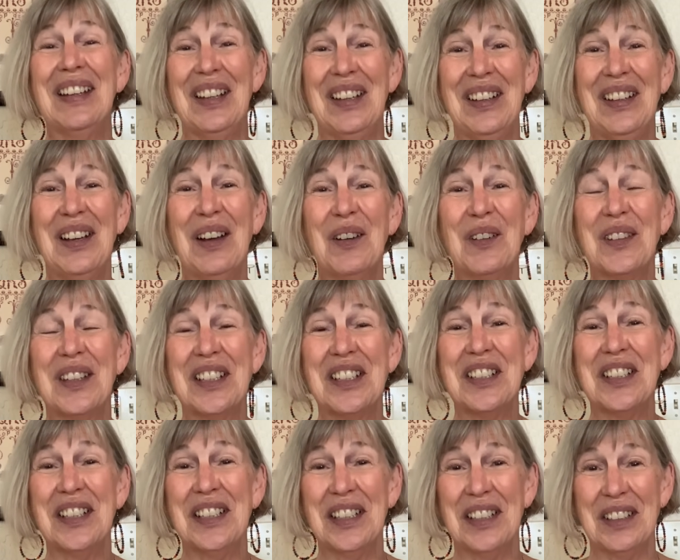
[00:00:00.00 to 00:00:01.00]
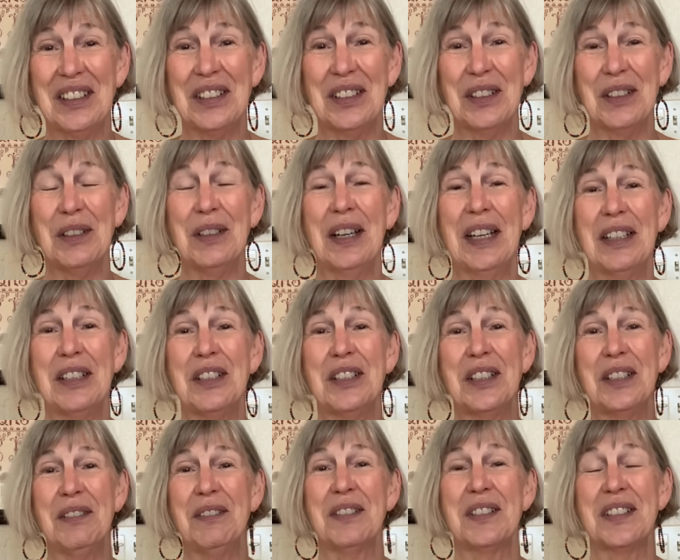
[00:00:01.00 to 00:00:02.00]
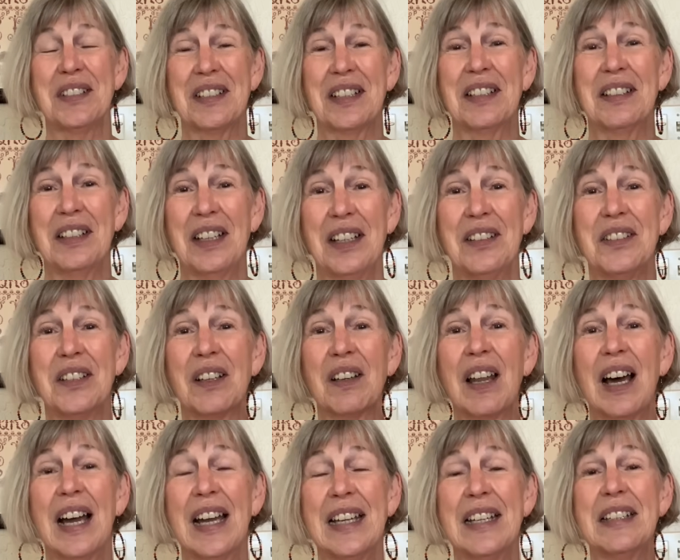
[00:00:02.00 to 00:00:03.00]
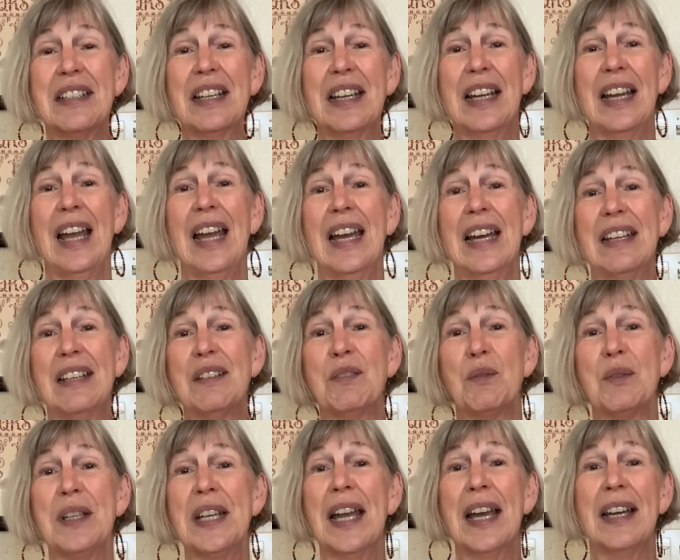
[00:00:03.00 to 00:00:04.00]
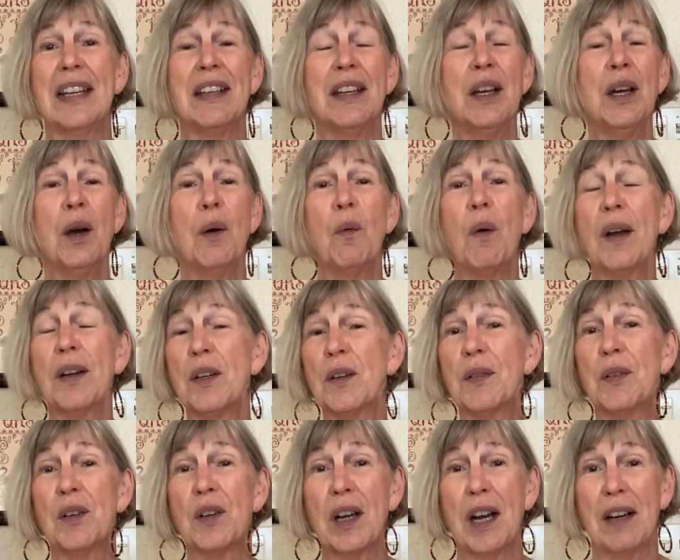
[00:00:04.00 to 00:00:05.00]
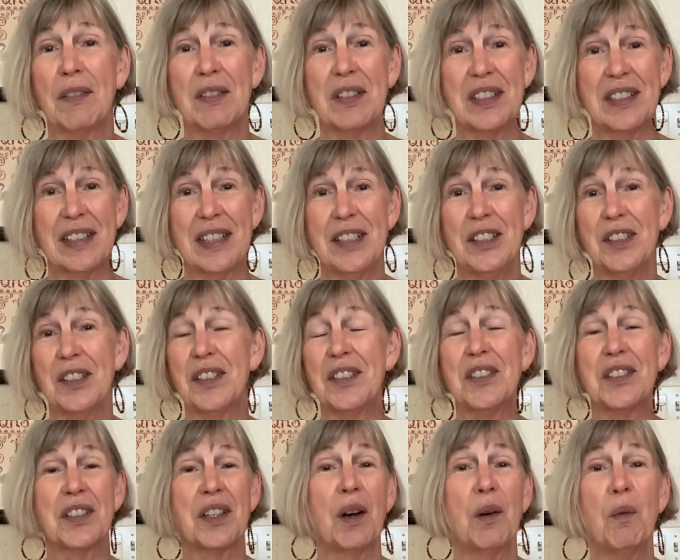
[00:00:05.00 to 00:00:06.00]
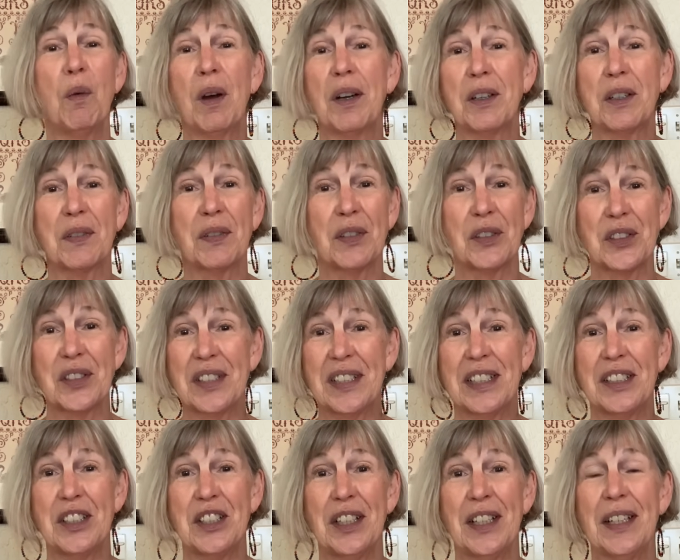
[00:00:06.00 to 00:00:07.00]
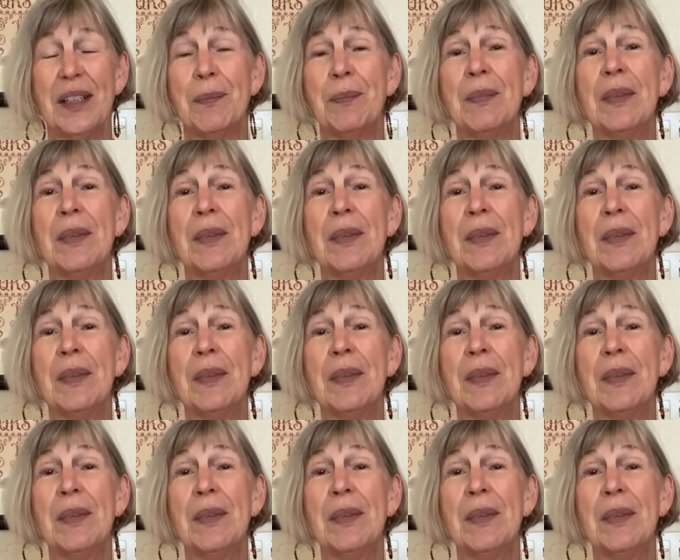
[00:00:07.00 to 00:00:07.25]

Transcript: know that she could do. And she was a delight, and we had wonderful conversations, so wonderful stitching.